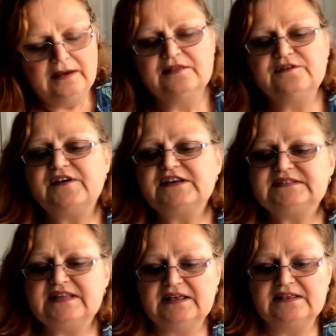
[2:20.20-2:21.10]
the first
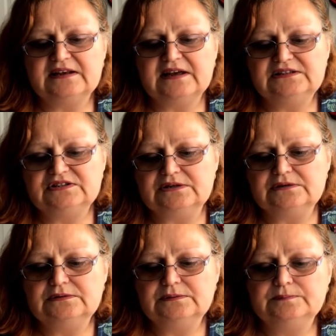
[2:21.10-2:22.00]
thing that I
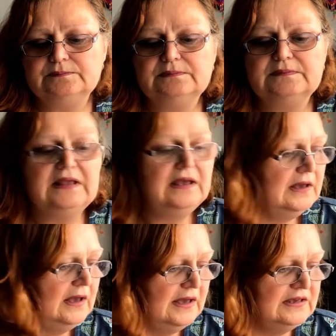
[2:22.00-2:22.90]
do
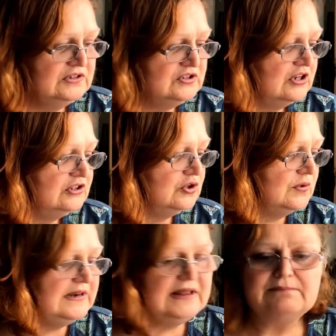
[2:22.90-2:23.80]
is
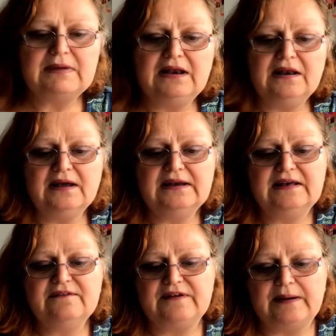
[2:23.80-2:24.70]
join in my
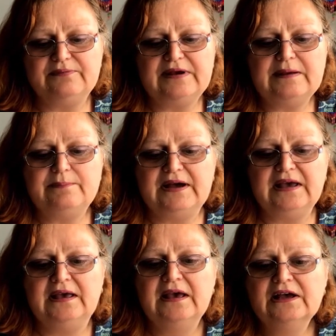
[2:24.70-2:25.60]
lining fabric
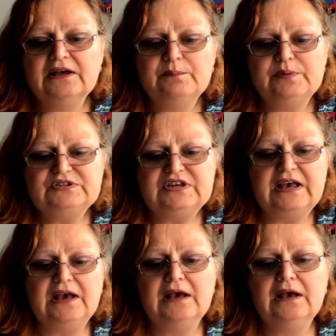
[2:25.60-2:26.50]
by
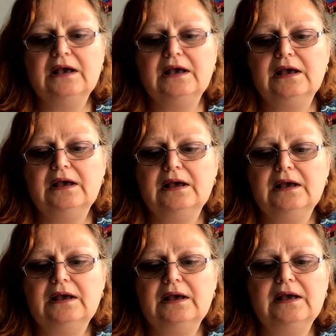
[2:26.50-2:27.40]
putting
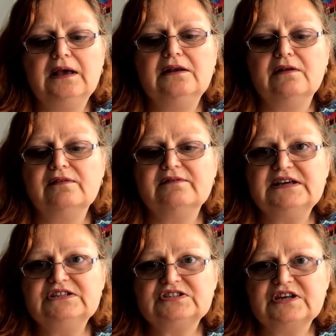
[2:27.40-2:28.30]
it on the
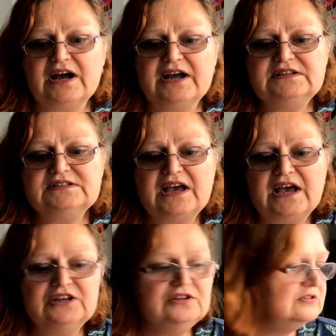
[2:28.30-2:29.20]
right side
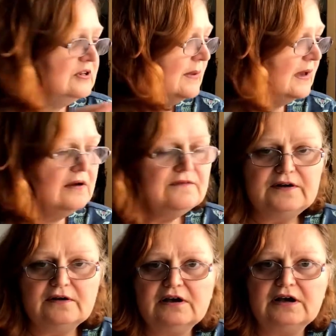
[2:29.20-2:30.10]
and using my
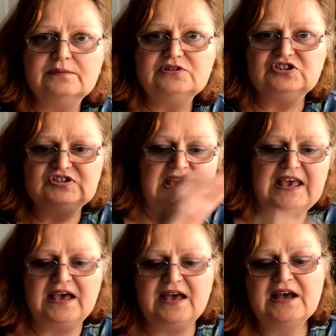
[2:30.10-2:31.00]
overlocker, which is
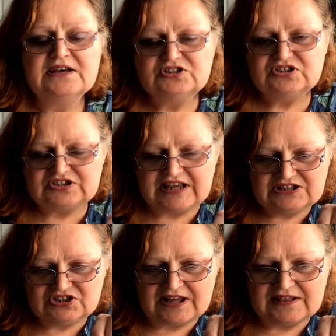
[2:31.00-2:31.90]
here, to
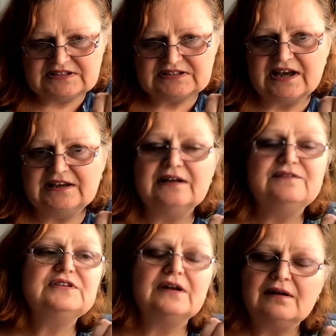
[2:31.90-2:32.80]
stitch down the side. Now,
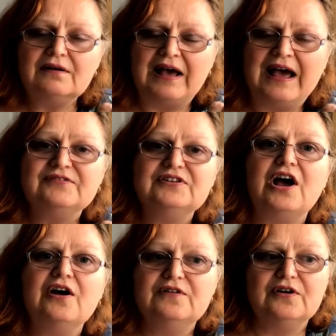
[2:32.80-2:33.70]
if you don't have an
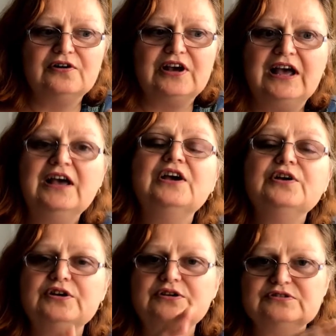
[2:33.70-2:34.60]
overlocker,
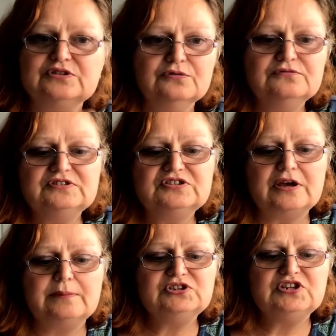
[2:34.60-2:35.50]
you can use an ordinary
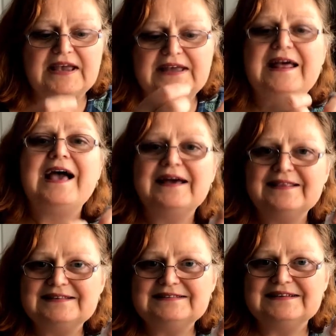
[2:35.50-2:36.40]
sewing machine and
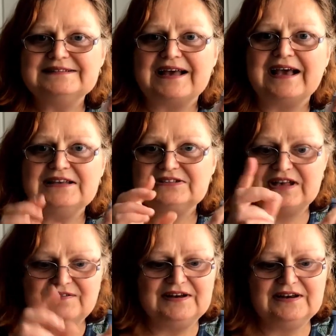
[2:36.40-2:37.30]
then zigzag it to
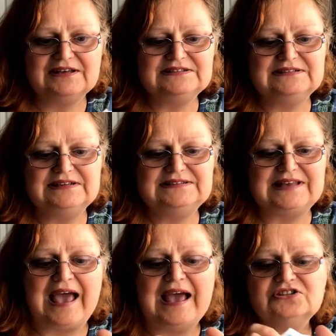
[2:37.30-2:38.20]
give it a nice neat
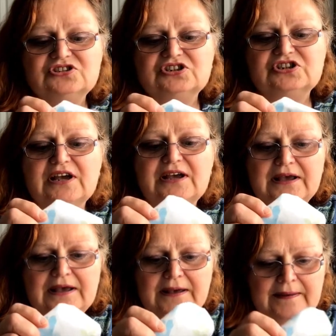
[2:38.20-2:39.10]
edge.
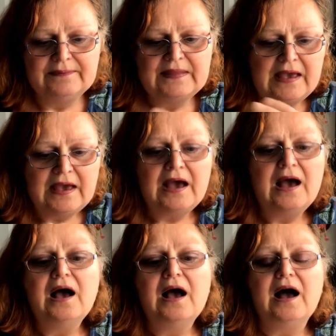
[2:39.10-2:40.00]

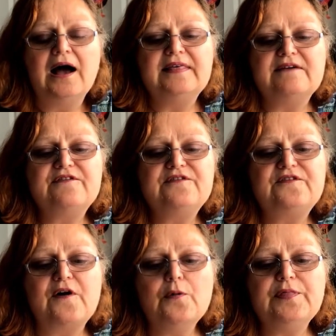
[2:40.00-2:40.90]
I then
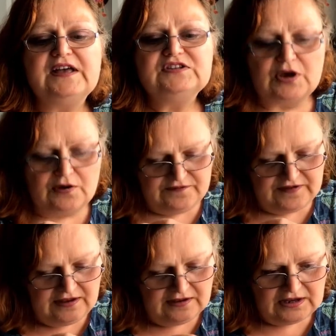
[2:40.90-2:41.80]
fold that
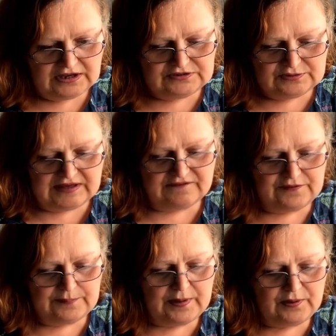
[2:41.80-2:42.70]
over and do that
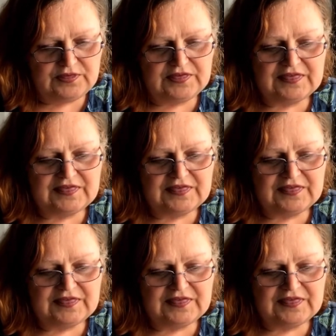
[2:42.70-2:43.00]
for both